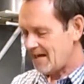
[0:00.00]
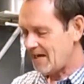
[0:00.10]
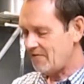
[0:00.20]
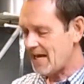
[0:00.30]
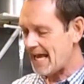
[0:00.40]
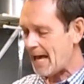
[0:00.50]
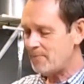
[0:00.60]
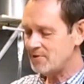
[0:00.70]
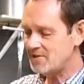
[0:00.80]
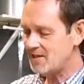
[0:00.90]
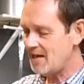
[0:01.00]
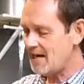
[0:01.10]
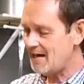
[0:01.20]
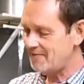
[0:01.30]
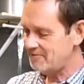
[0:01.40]
Everything happens in
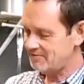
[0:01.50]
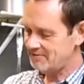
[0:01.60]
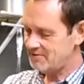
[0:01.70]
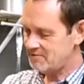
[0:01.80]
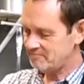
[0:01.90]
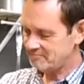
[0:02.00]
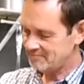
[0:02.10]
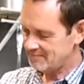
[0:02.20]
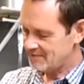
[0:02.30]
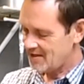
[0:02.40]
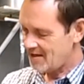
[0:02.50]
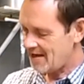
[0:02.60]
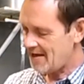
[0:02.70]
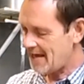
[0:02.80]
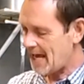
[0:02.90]
life.
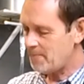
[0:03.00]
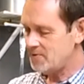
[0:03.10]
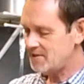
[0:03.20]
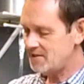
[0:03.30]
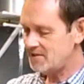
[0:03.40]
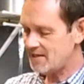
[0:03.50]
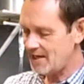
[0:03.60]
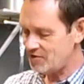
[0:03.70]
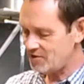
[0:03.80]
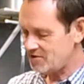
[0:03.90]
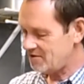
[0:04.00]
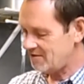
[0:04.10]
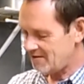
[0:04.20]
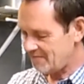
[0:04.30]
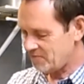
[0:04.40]
It happens in stages
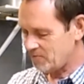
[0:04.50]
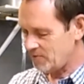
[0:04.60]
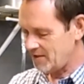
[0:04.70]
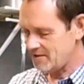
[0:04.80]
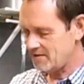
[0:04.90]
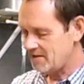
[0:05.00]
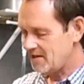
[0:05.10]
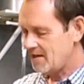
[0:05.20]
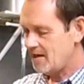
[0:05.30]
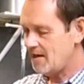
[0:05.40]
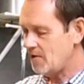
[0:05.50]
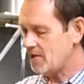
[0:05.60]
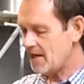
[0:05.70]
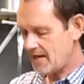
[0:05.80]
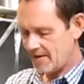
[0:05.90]
for a reason.
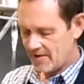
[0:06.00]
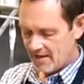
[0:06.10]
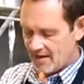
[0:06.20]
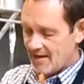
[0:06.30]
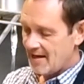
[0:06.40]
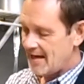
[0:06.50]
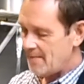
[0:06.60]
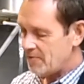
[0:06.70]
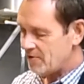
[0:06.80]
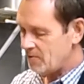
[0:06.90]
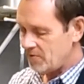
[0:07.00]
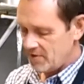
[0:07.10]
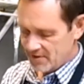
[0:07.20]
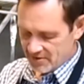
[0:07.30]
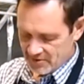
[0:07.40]
Okay, I'm through with
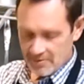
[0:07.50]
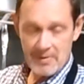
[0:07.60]
this.